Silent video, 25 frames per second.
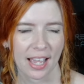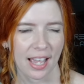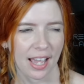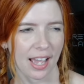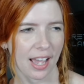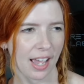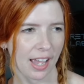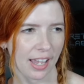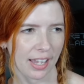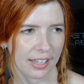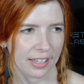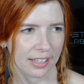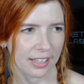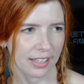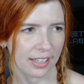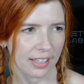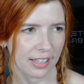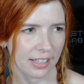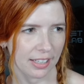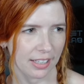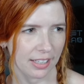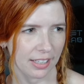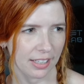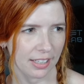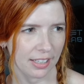I
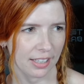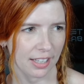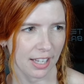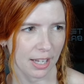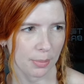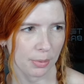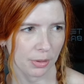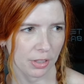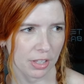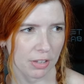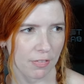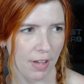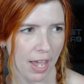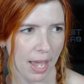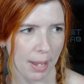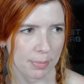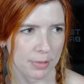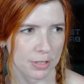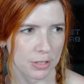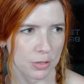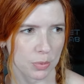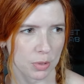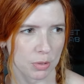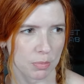uh, I believe happens with